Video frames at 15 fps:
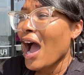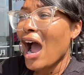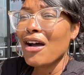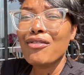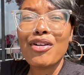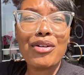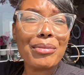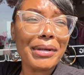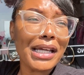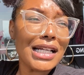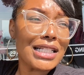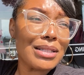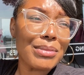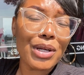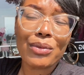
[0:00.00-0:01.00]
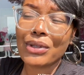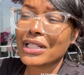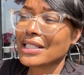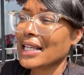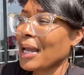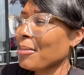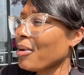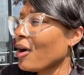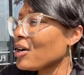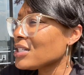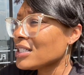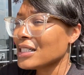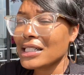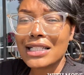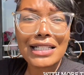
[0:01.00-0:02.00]
I've never been intimate with the same
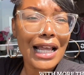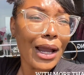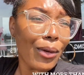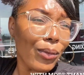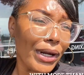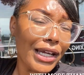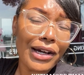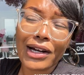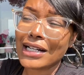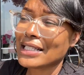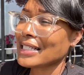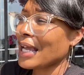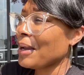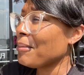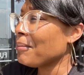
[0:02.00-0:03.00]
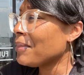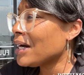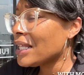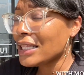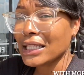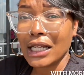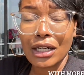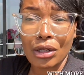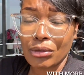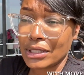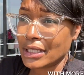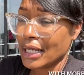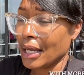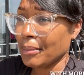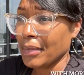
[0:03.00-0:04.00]
person in the same week or the same month, let alone the
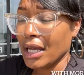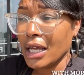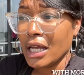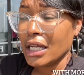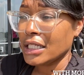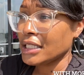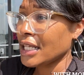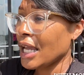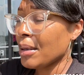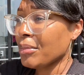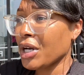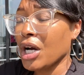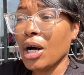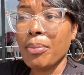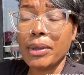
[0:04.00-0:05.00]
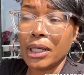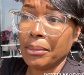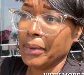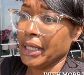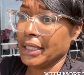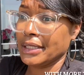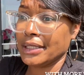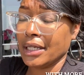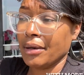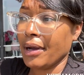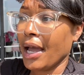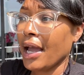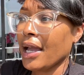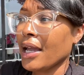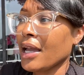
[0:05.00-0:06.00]
same couple of months,
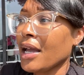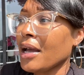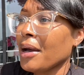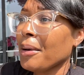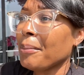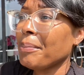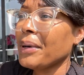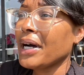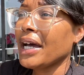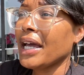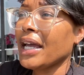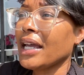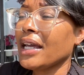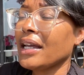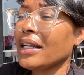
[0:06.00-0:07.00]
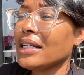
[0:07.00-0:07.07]
okay? But